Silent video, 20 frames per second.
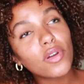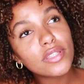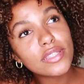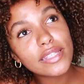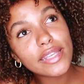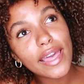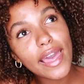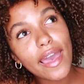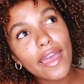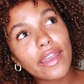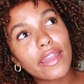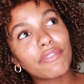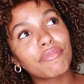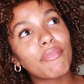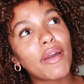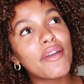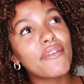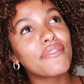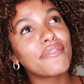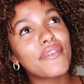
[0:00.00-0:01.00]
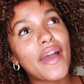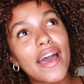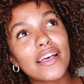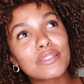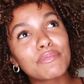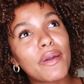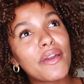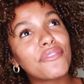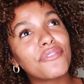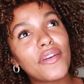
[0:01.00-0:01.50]
Once again, if my
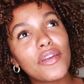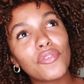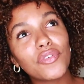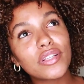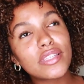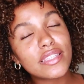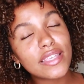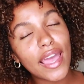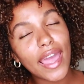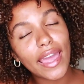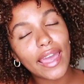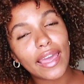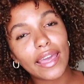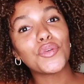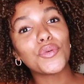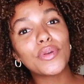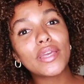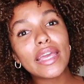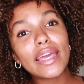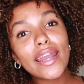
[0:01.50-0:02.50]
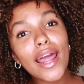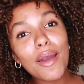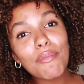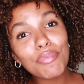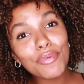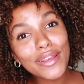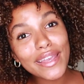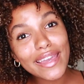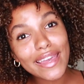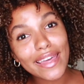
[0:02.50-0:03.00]
as my favorite saying, you
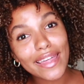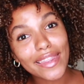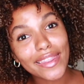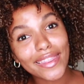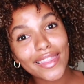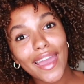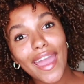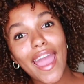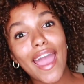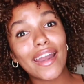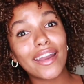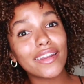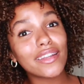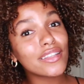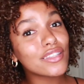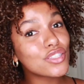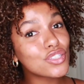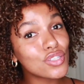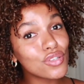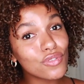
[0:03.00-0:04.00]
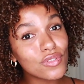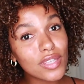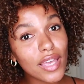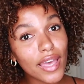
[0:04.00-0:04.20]
cannot breathe and it is too